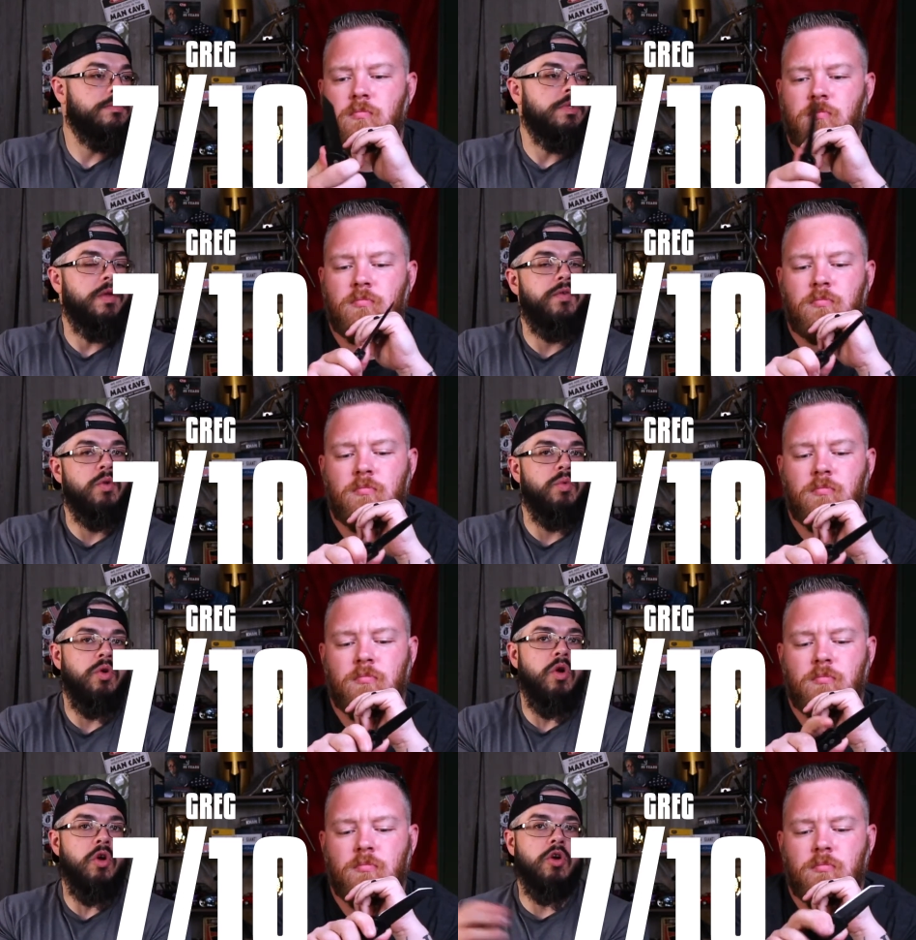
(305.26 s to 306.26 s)
Speaker 1: If you're a
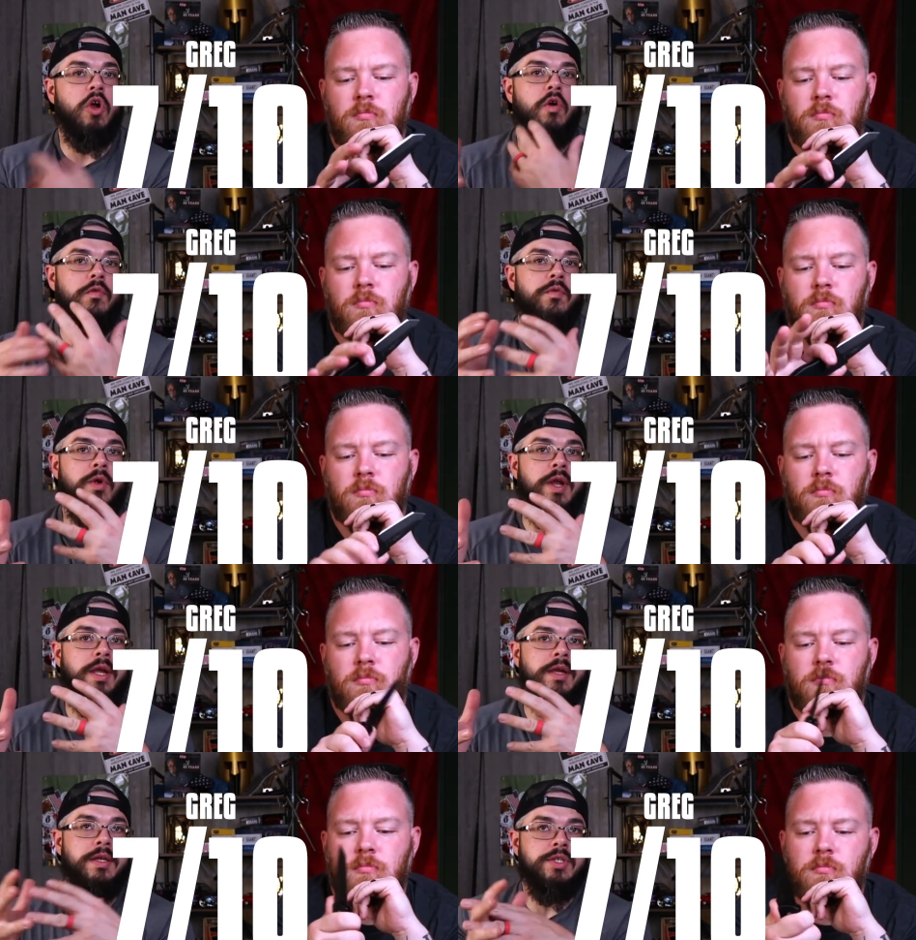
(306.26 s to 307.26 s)
real ergo
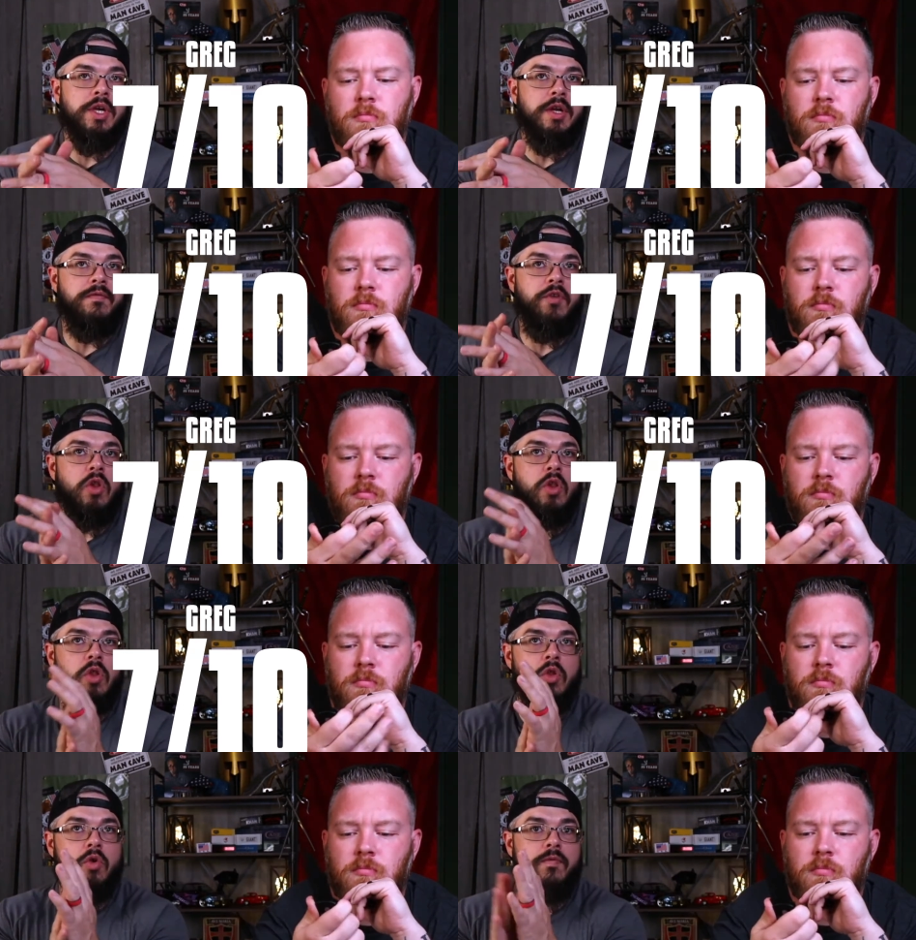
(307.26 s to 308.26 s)
freak, it's gonna feel
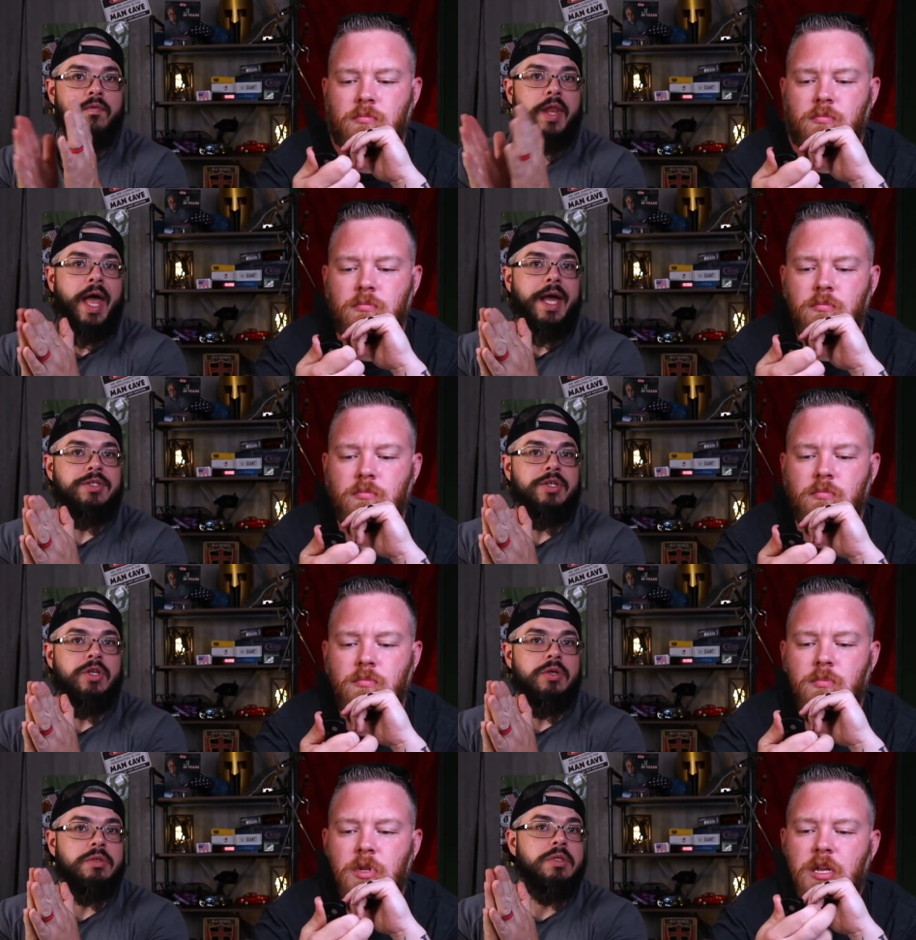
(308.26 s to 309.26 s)
a little flat to
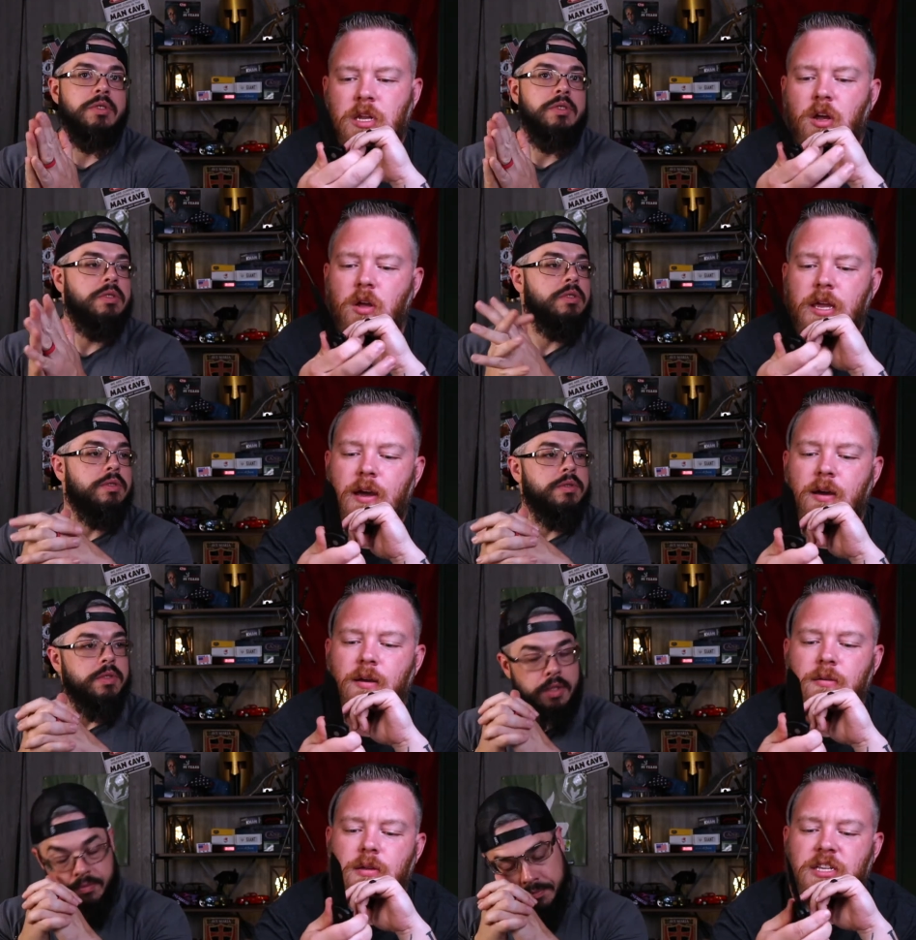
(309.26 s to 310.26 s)
you.
Speaker 2: No,
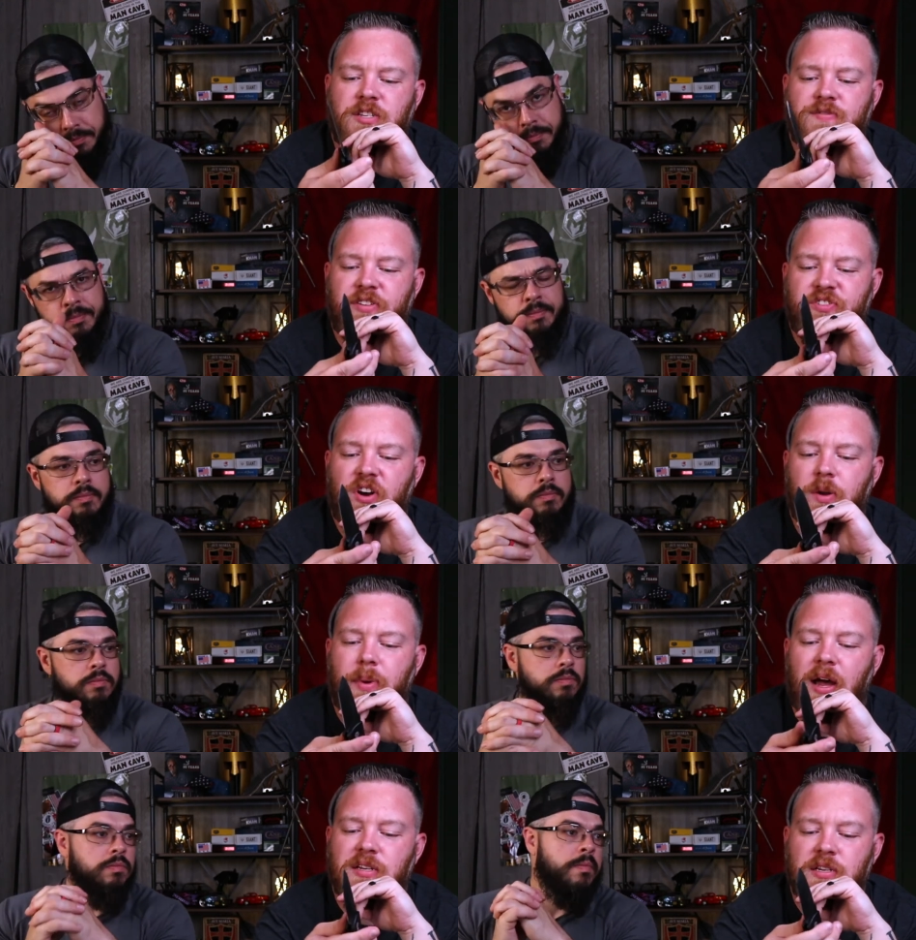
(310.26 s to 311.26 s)
yeah, it's it's very
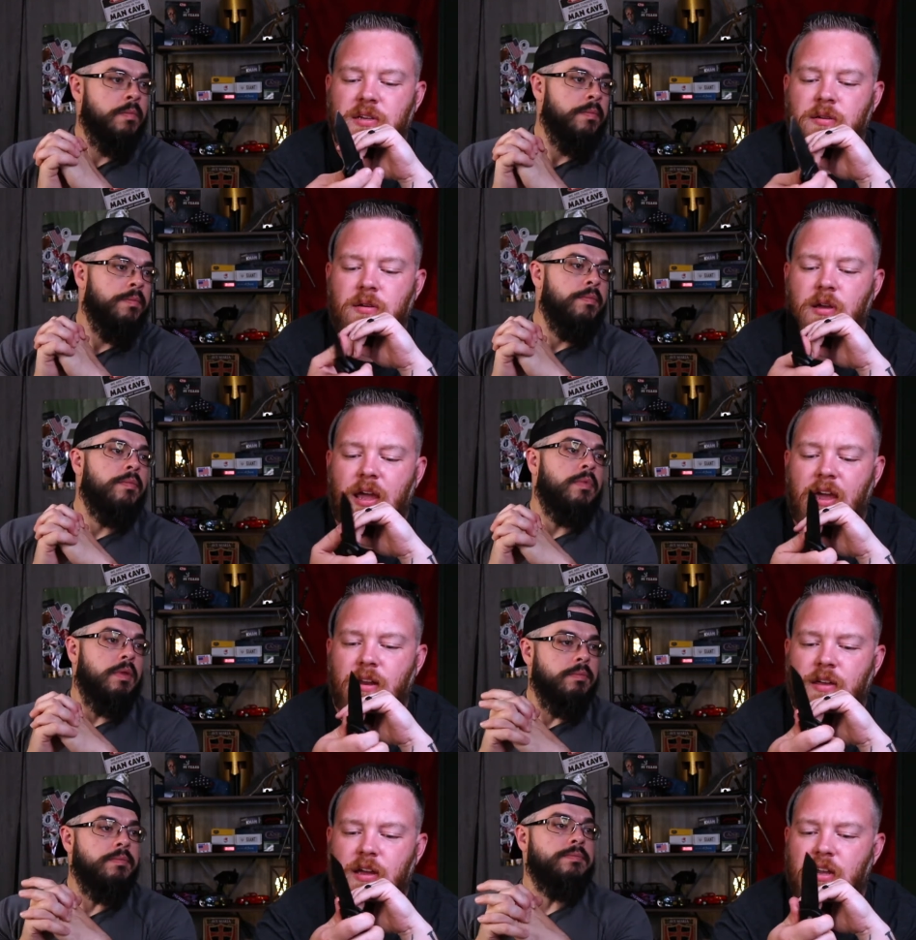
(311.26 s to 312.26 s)
boxy.
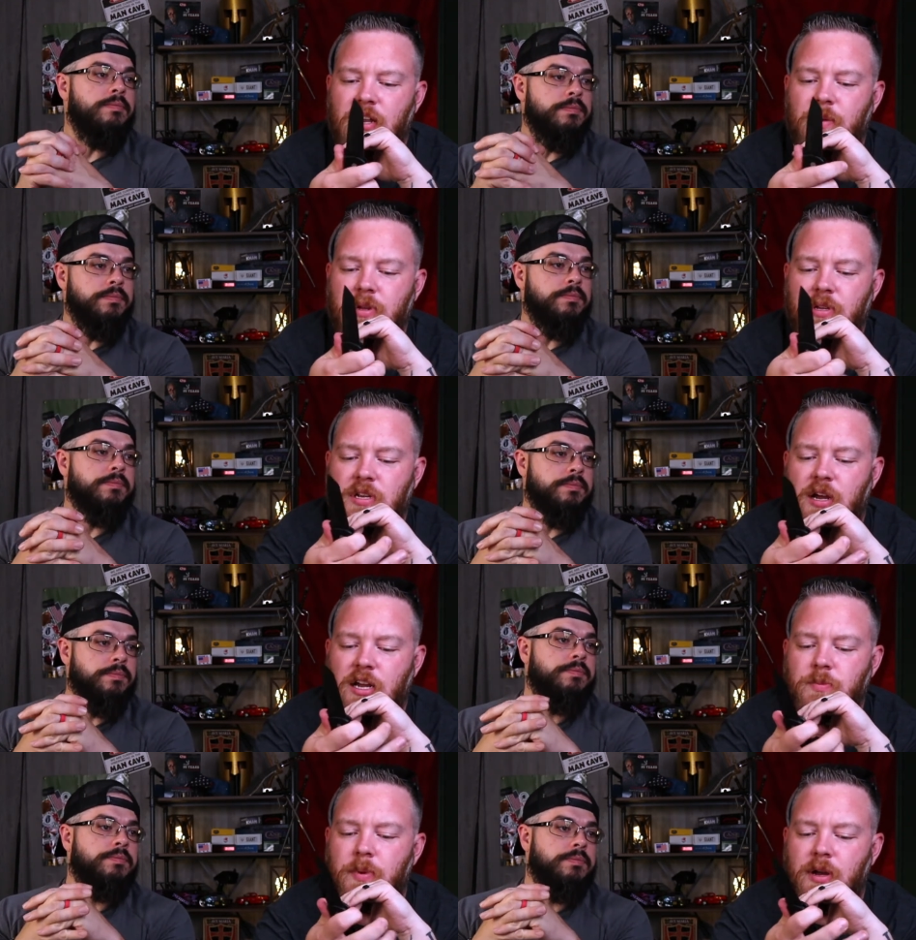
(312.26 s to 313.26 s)
And the clip is a
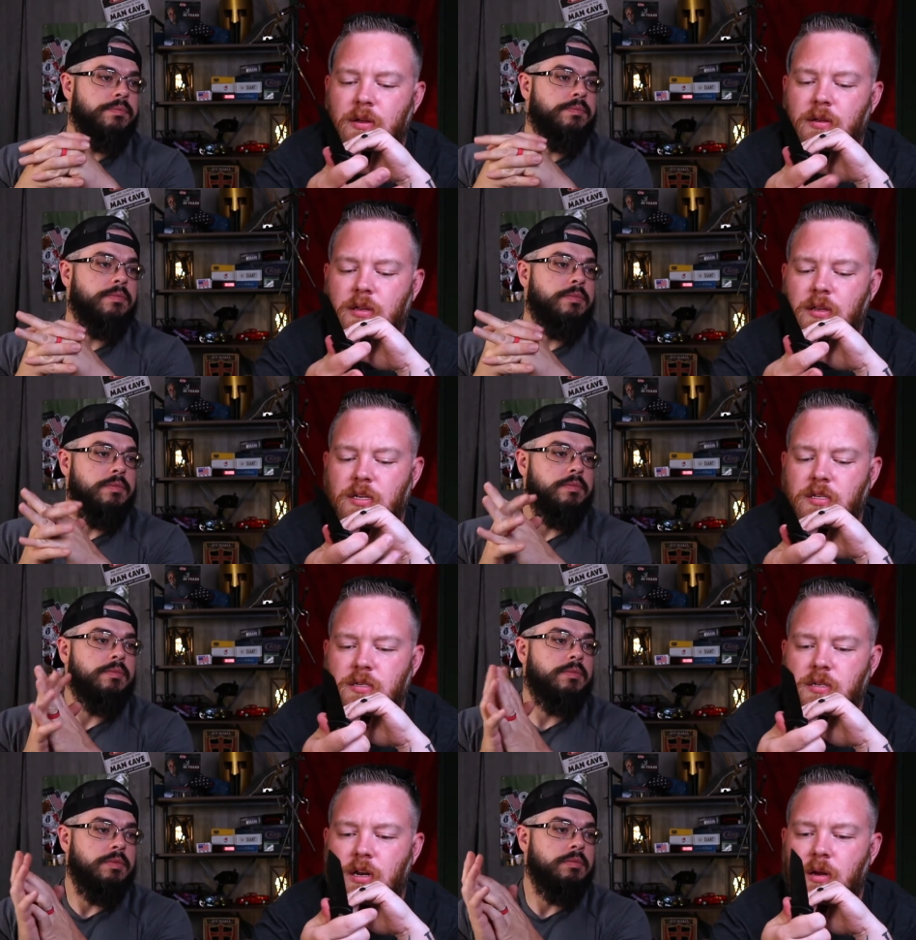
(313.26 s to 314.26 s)
hotspot in this
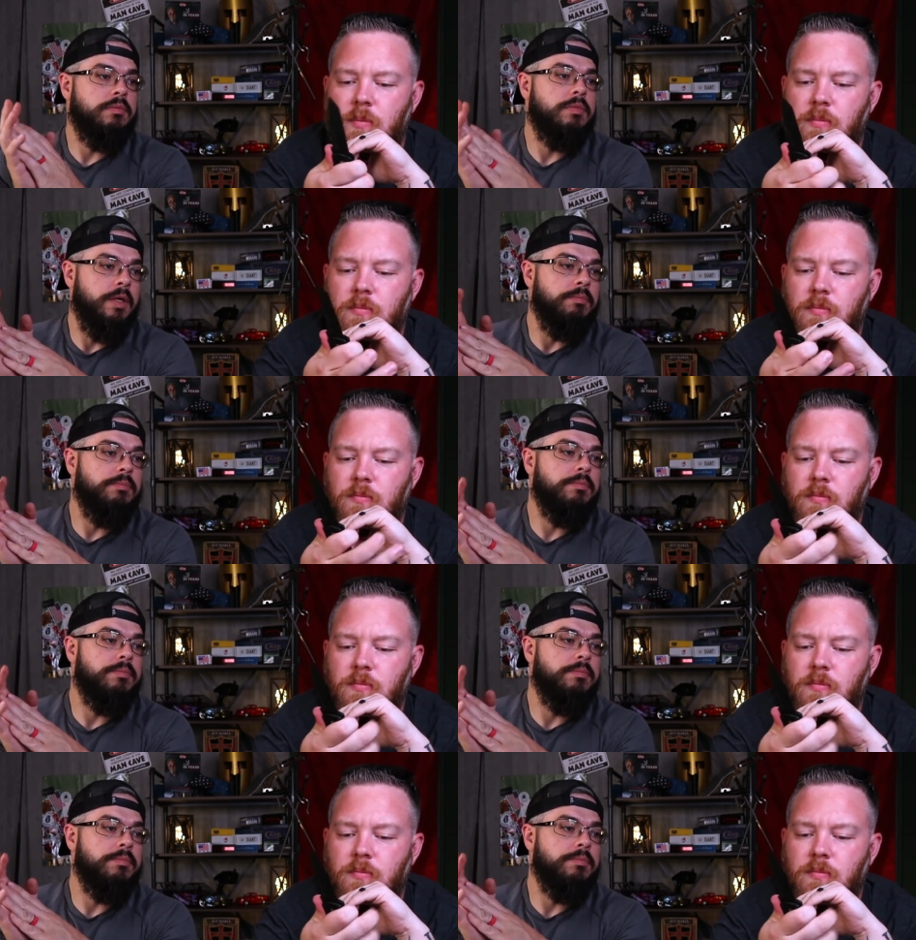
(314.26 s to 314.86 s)
setup. Yep.